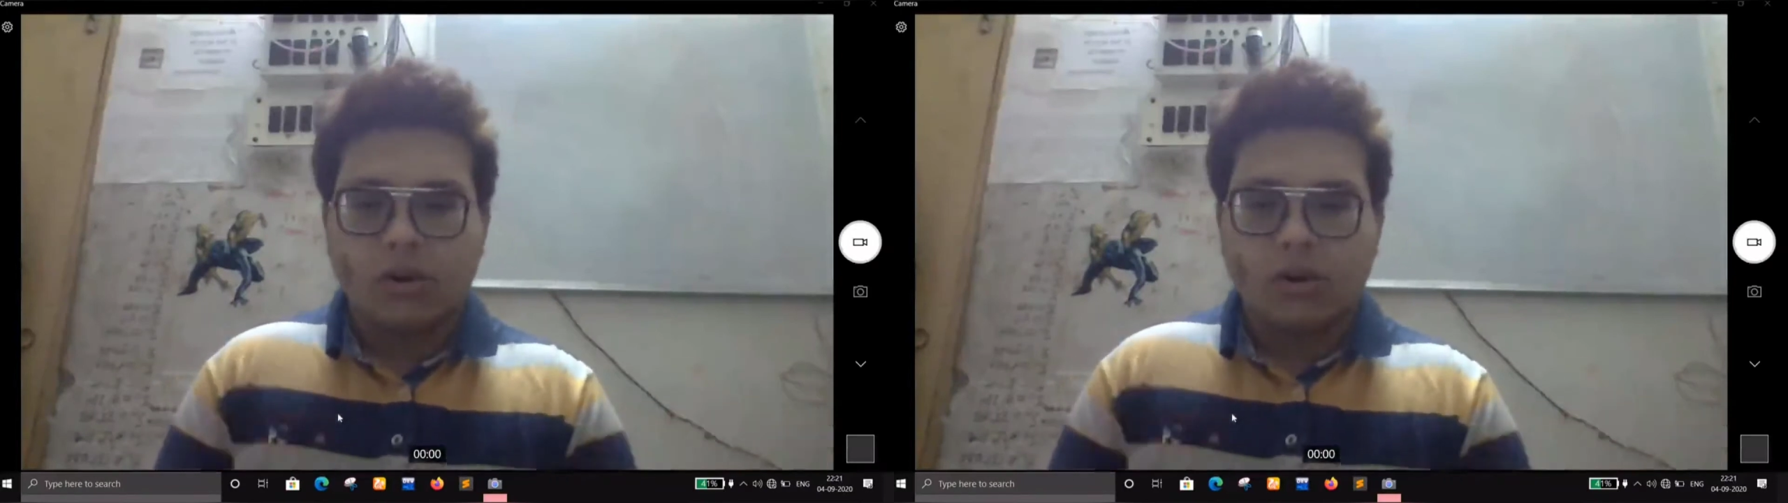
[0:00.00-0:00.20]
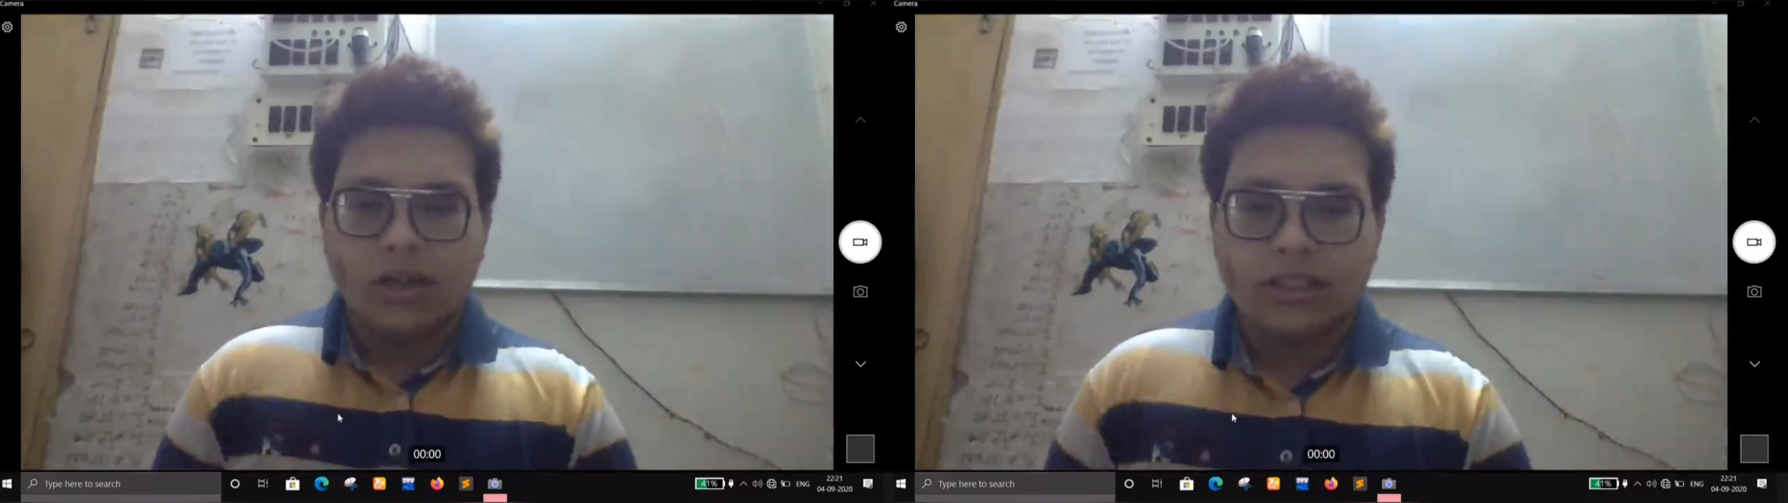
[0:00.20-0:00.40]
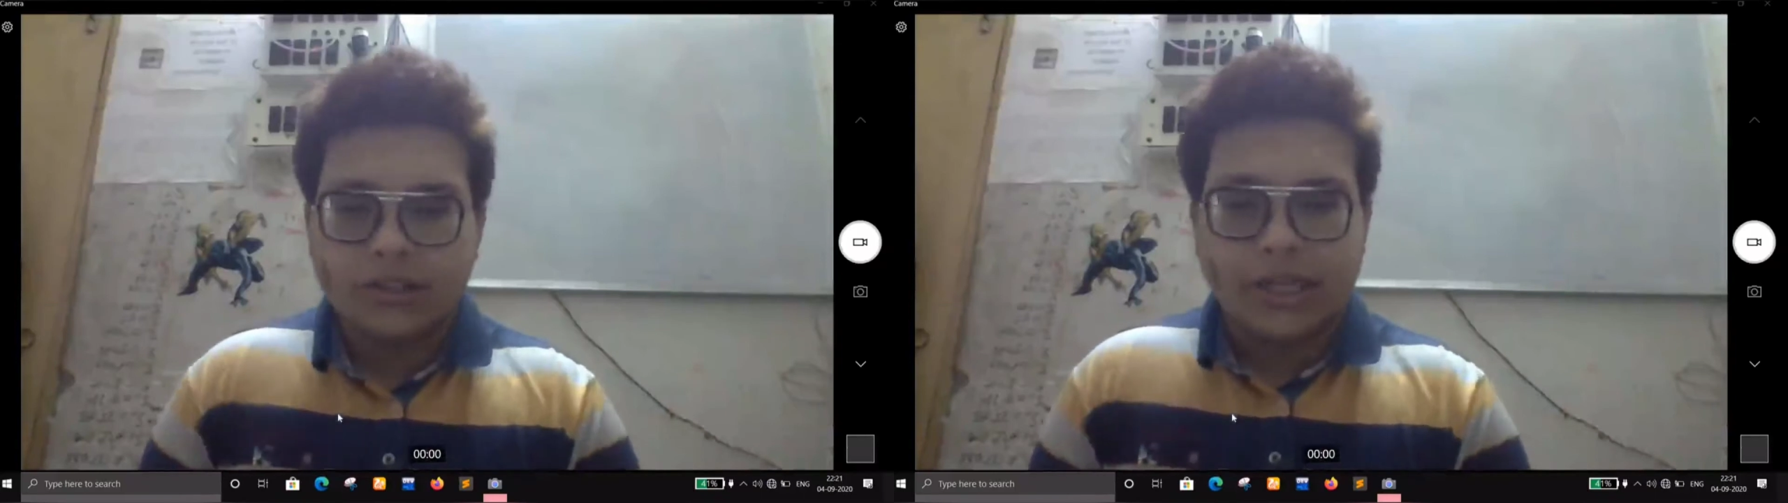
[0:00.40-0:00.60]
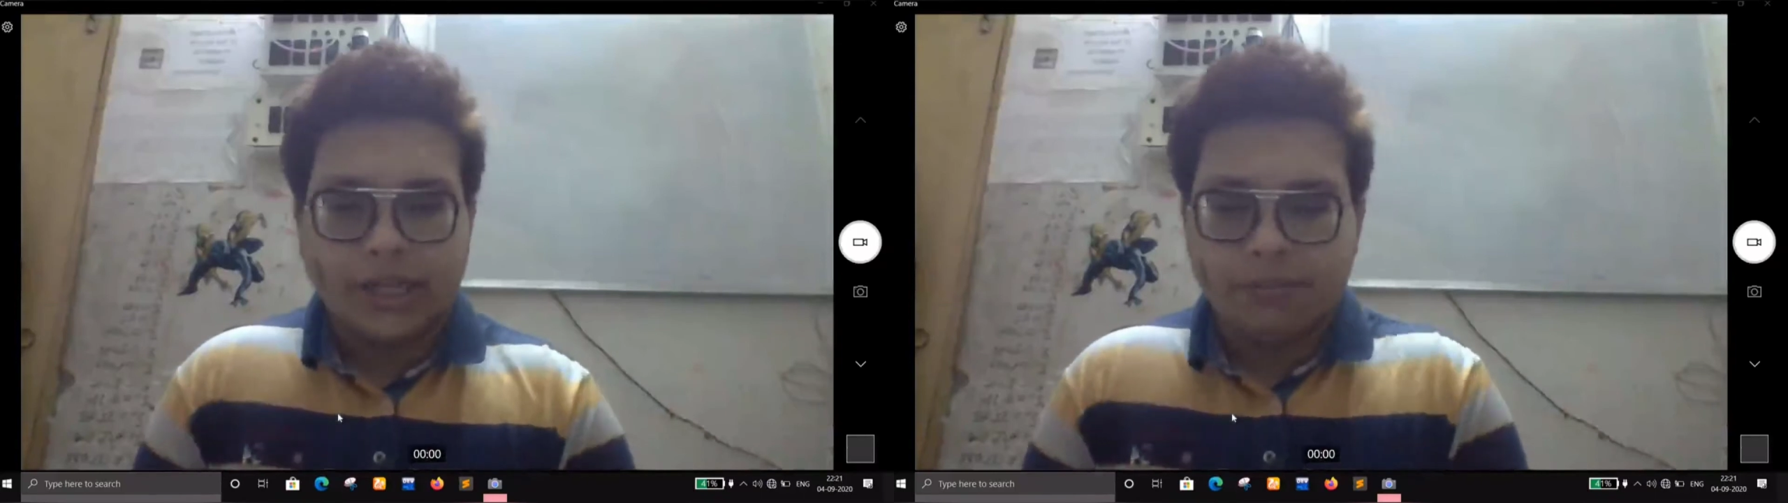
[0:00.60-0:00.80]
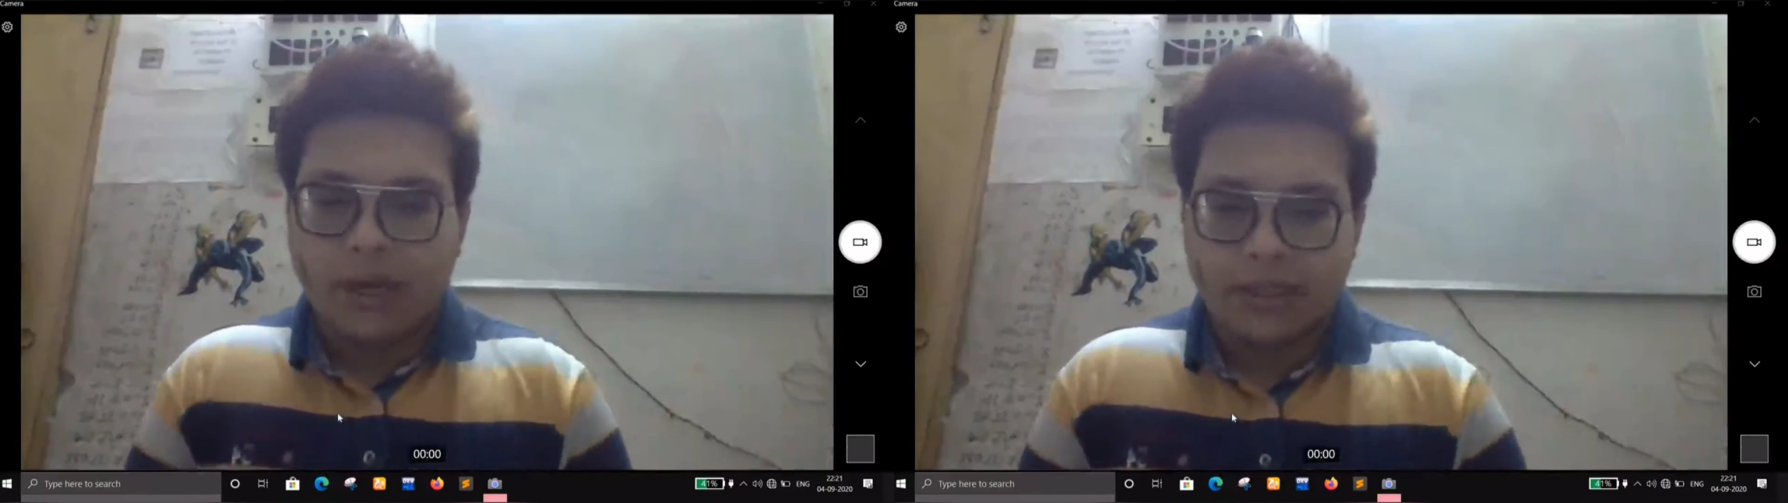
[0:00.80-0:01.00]
is called a
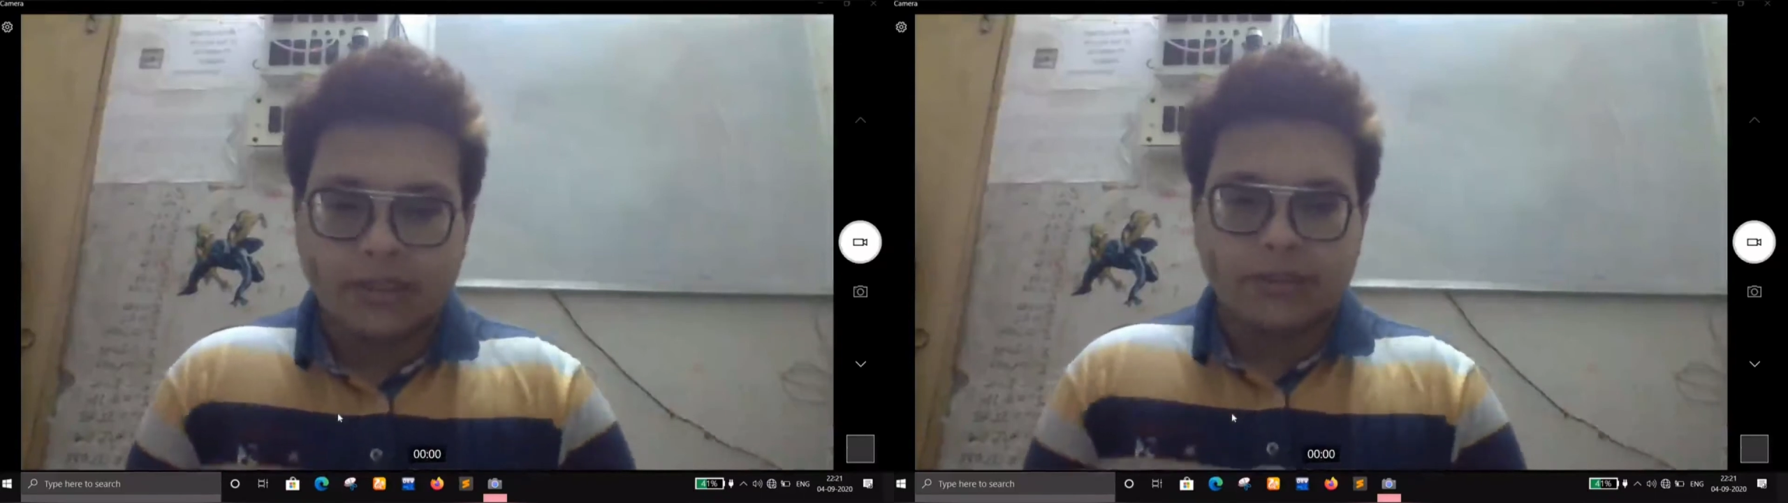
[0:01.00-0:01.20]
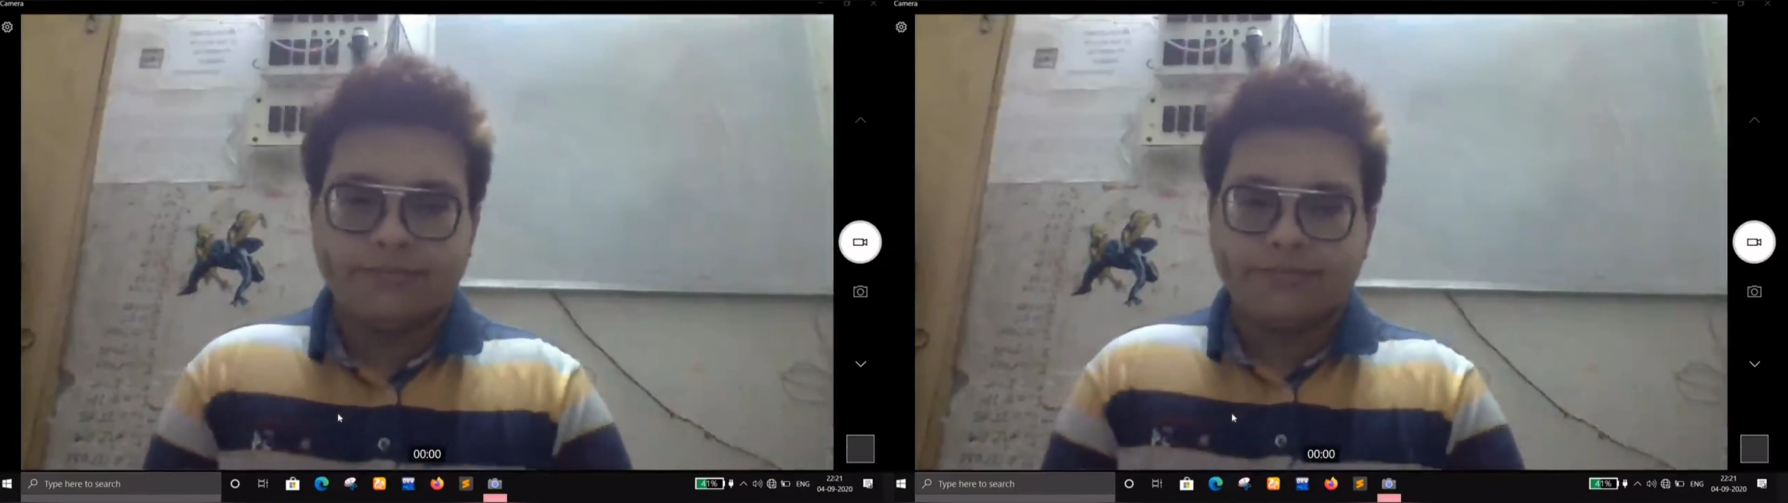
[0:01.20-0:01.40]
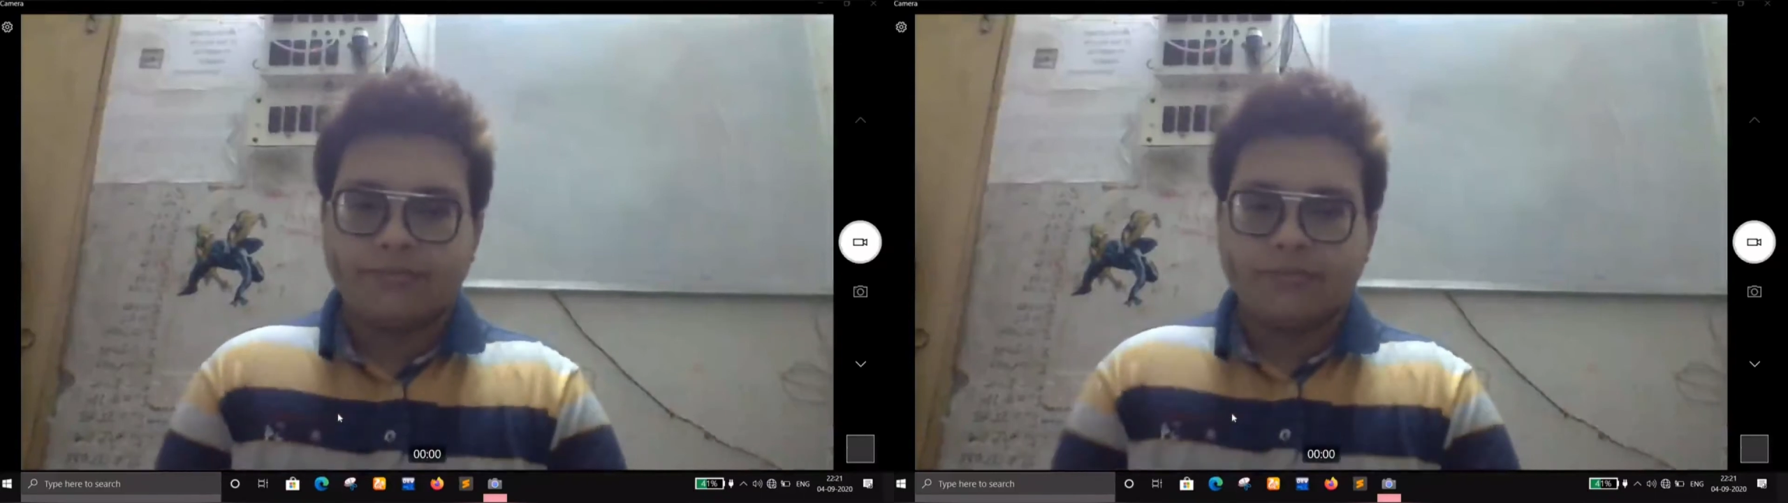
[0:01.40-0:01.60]
string in Python.